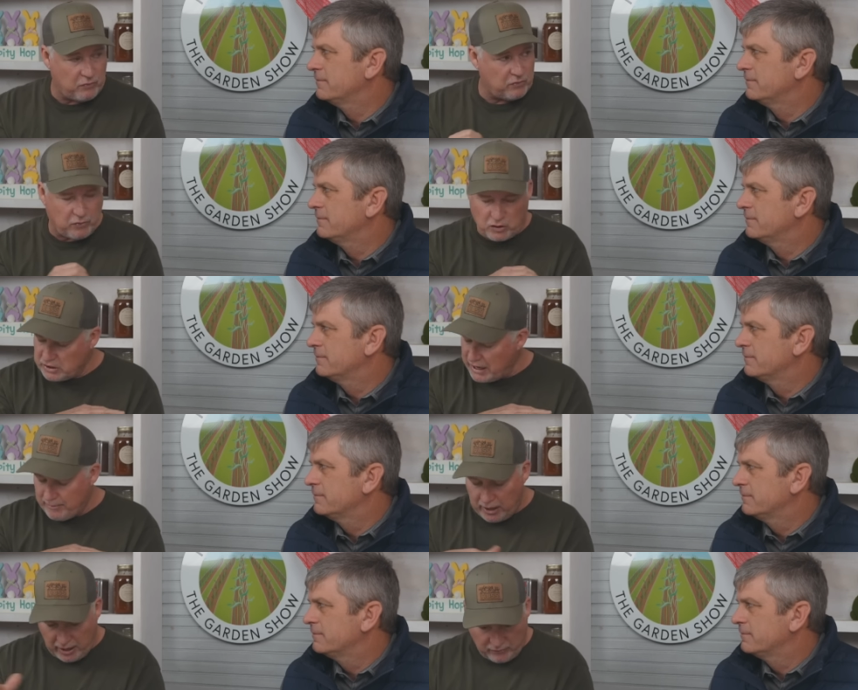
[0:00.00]
Speaker 1: for the first
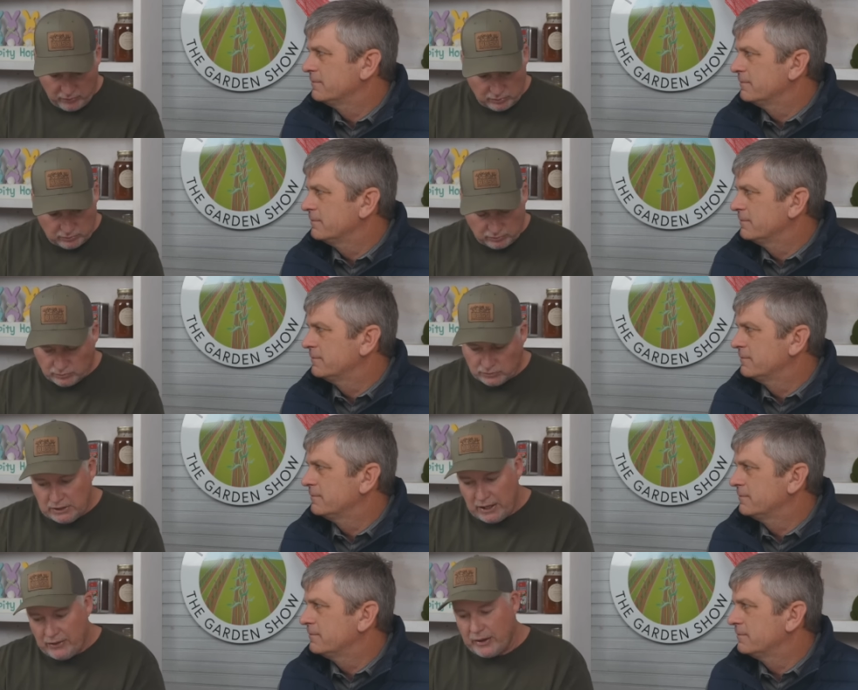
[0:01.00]
time ever,
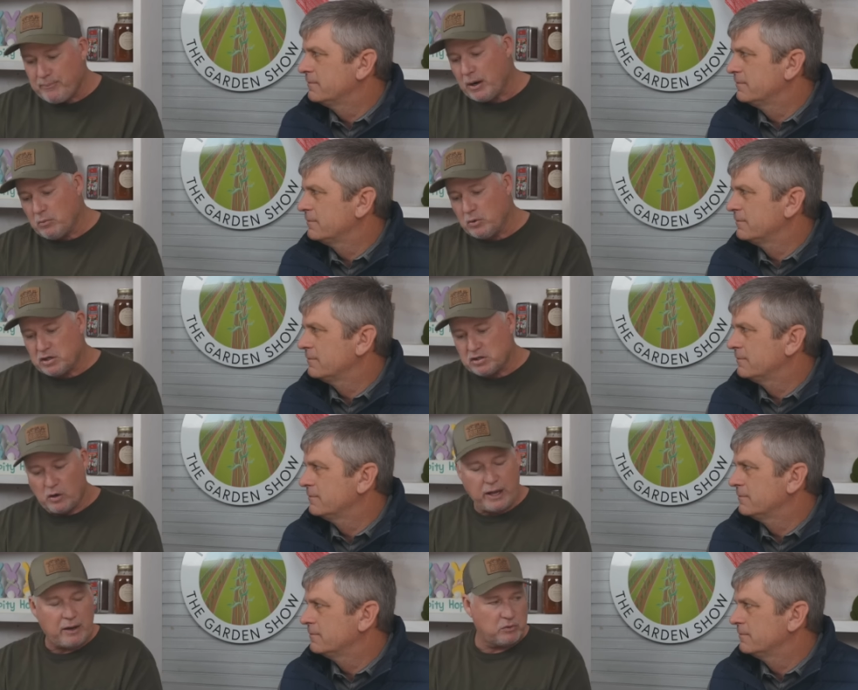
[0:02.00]
they probably want to
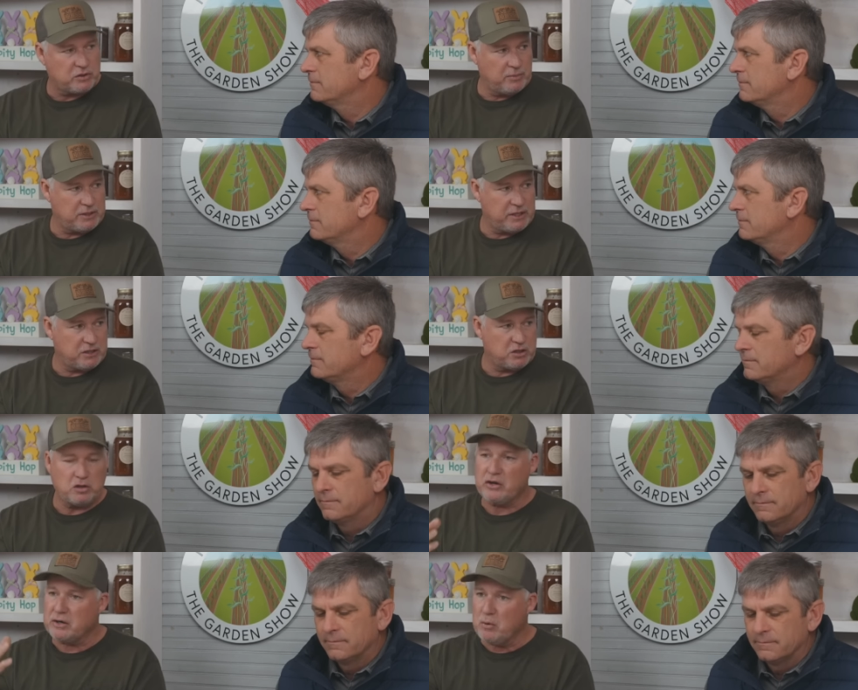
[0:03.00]
start out with some of these
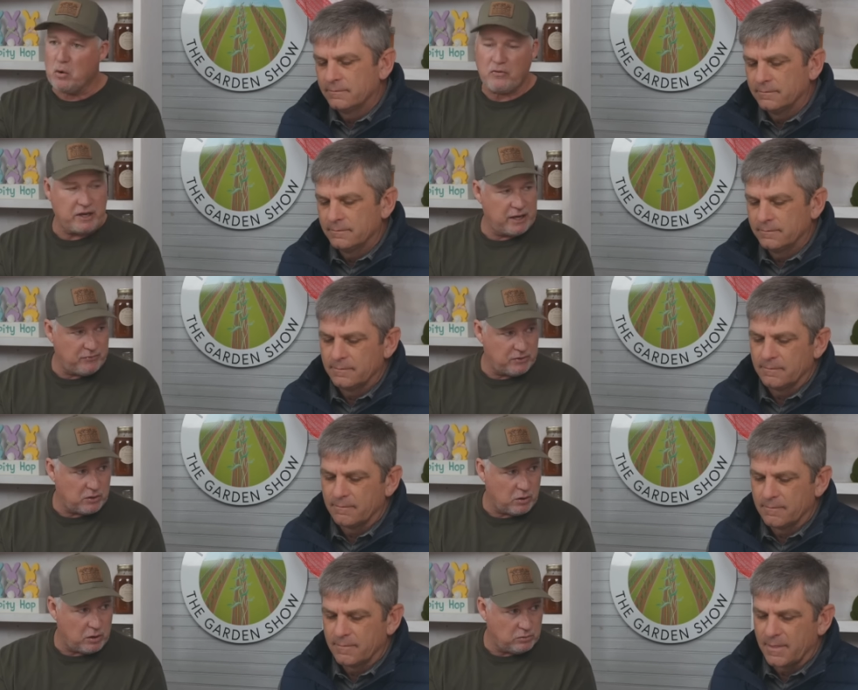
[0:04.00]
SUs. They're more forgiving to
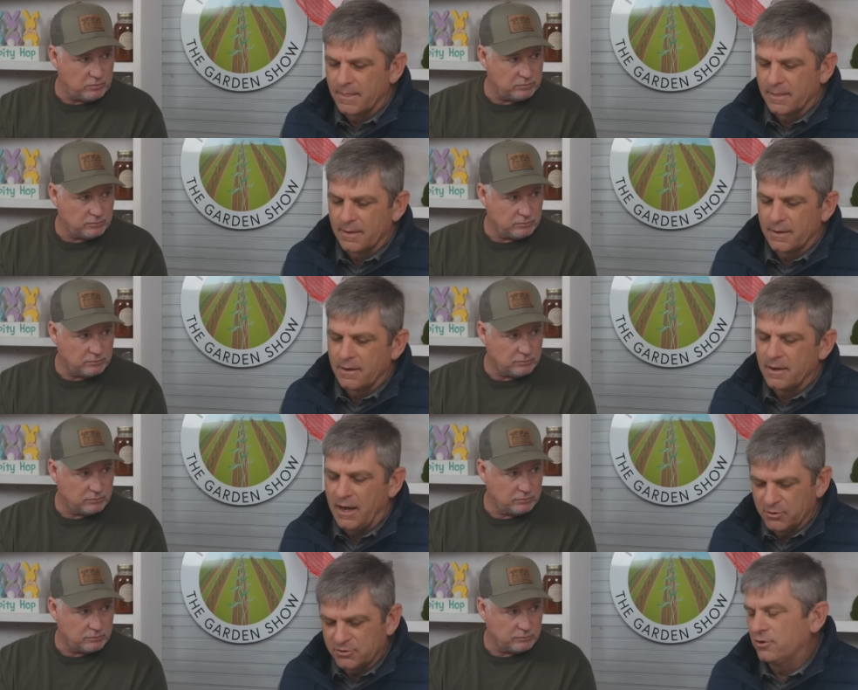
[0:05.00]
grow.
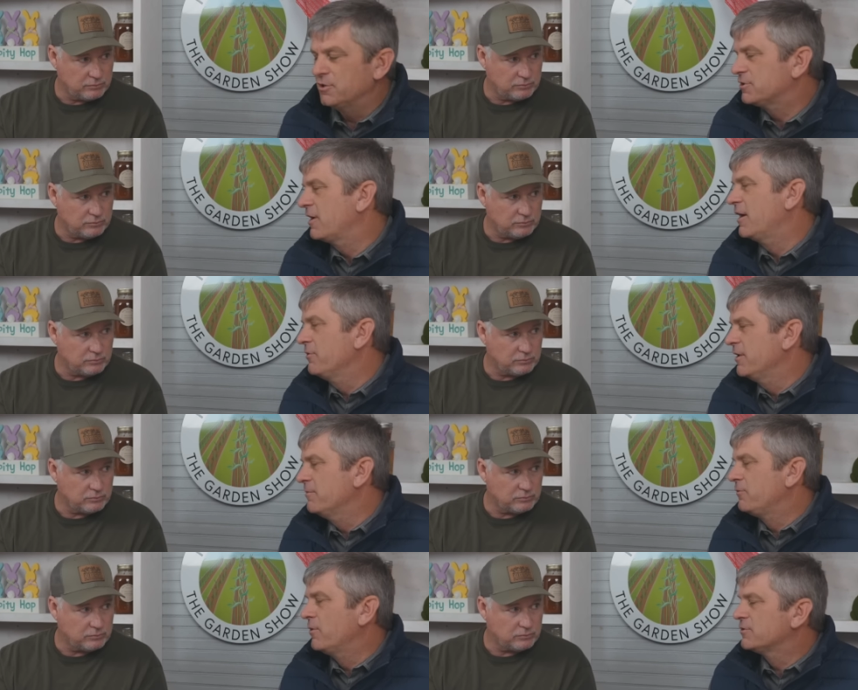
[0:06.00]
Speaker 2: I would certainly start out with them
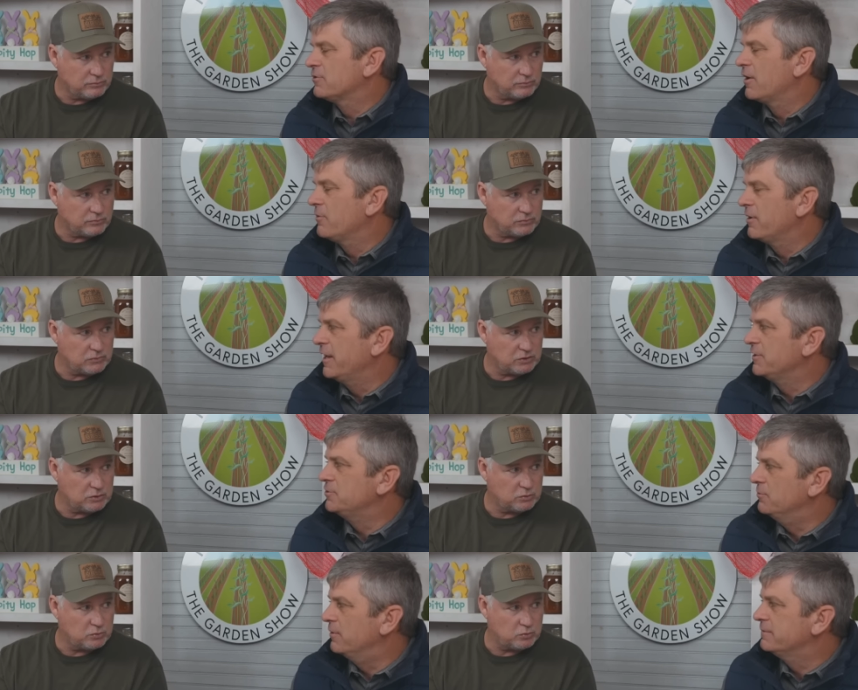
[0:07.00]
before I started with an
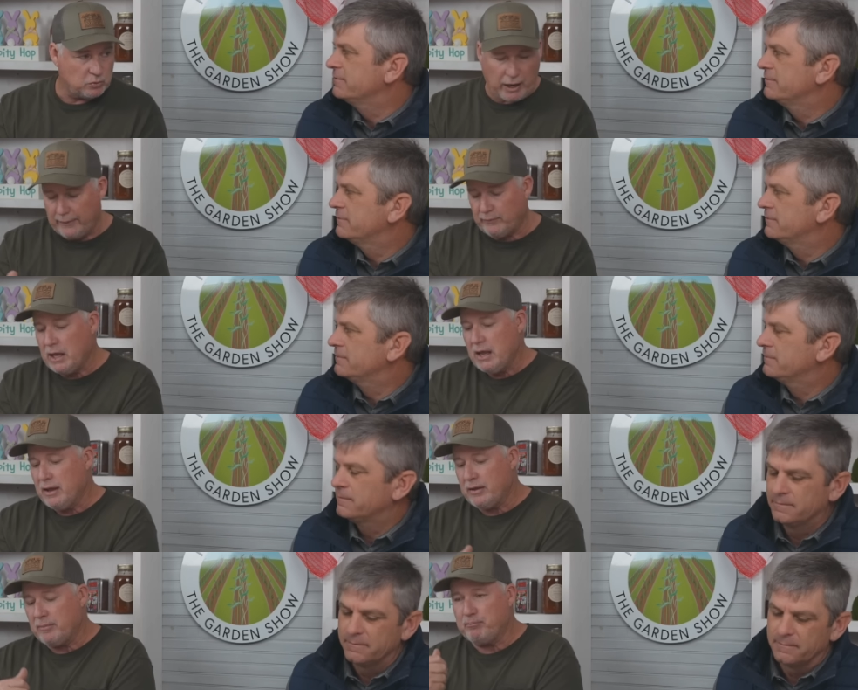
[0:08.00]
SU1.
Speaker 1: Right
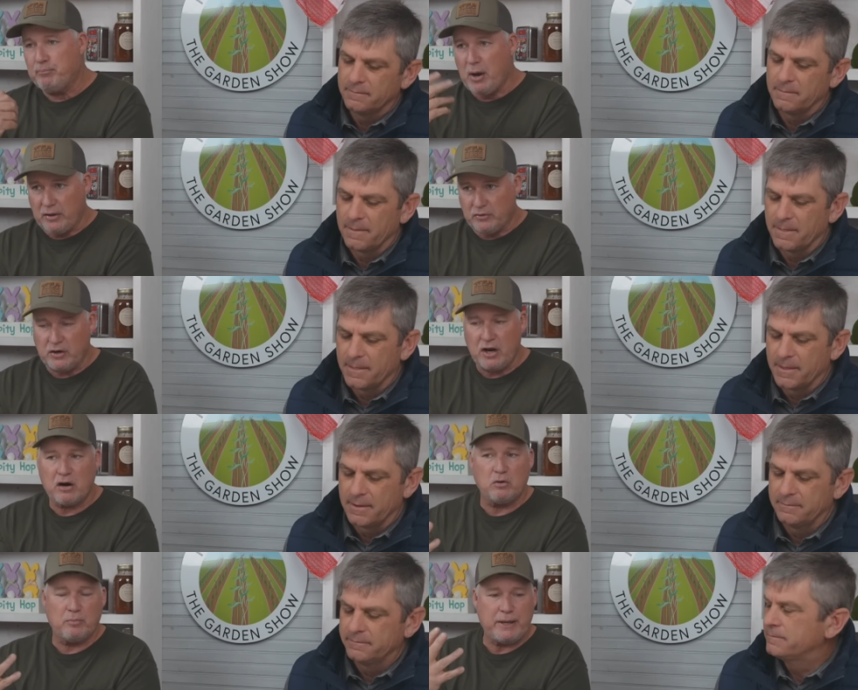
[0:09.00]
but they're not
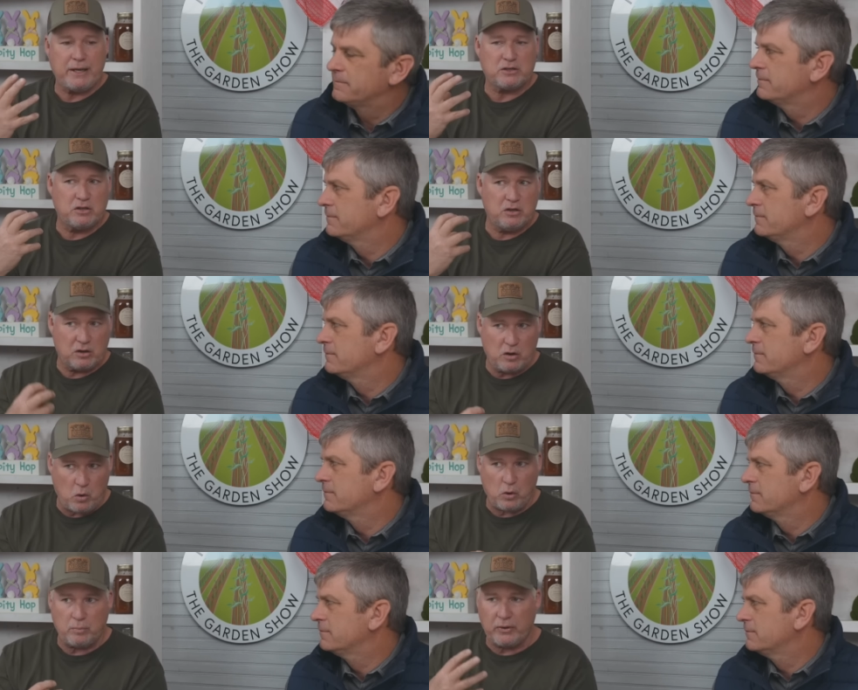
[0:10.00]
going to be as good a
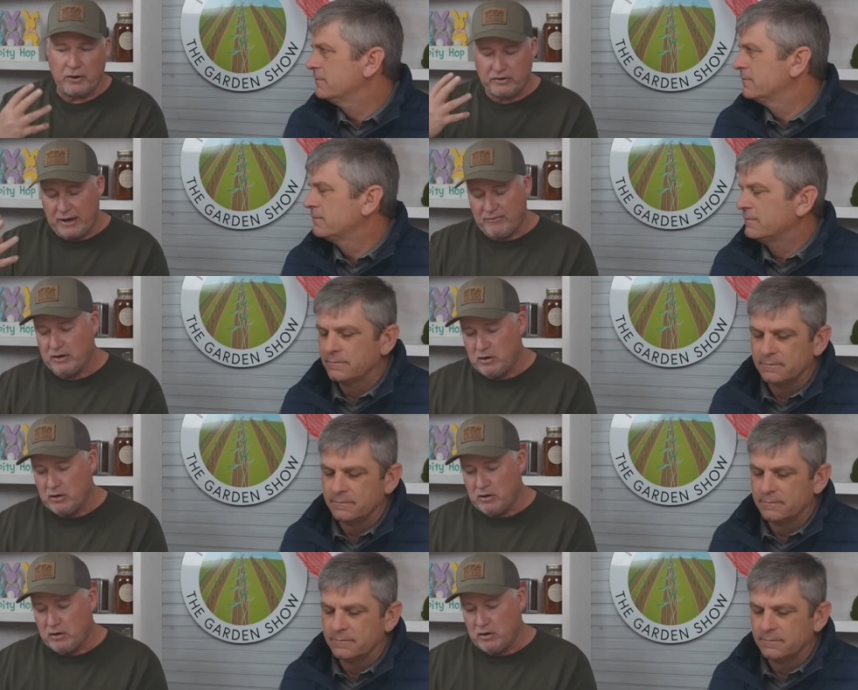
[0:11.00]
corn, but they're definitely